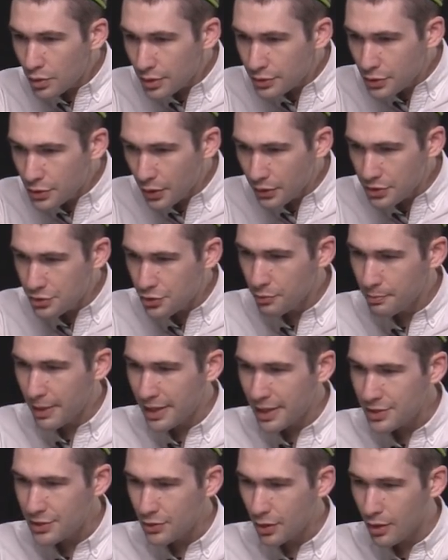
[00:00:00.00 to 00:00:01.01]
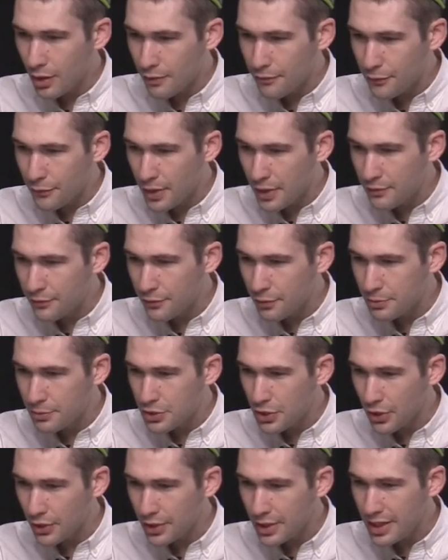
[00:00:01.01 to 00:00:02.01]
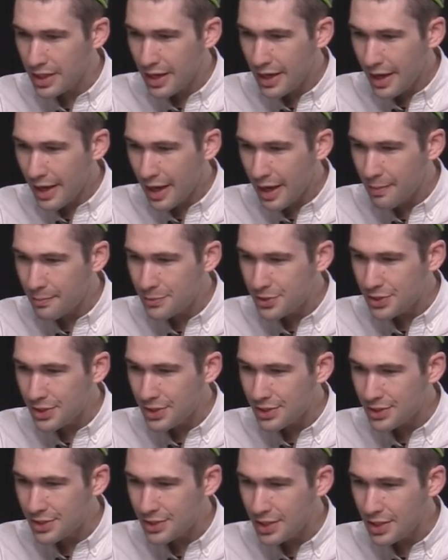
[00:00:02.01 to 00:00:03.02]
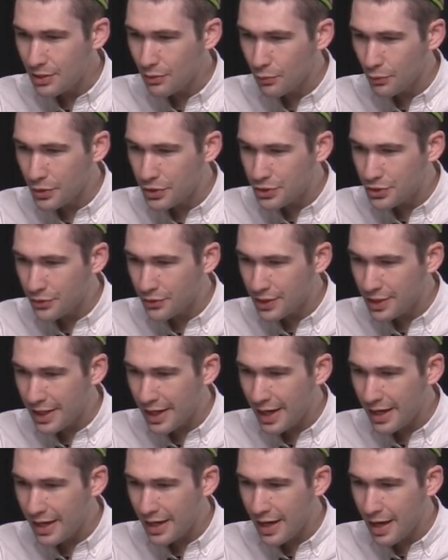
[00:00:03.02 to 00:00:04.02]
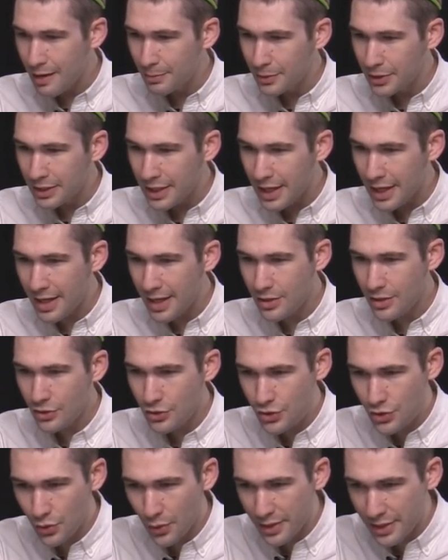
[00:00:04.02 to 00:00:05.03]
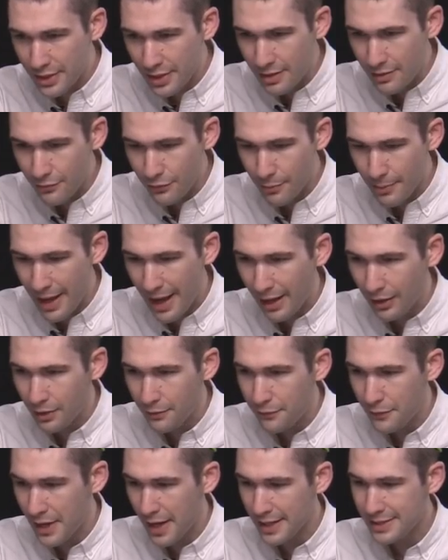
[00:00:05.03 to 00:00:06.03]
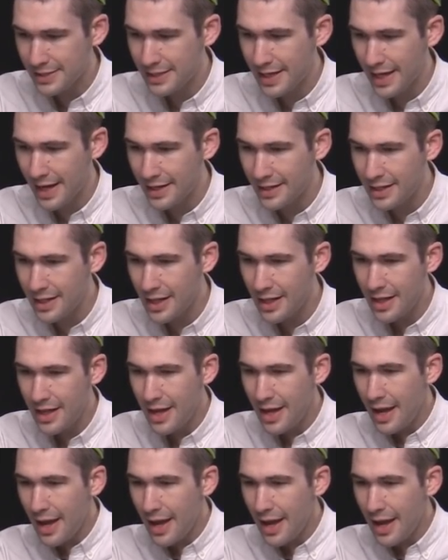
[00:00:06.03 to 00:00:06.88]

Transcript: Turkisher Meister, our friend from Turkey, MCC, Richard K, Emily N, joining in from Halifax, Canada,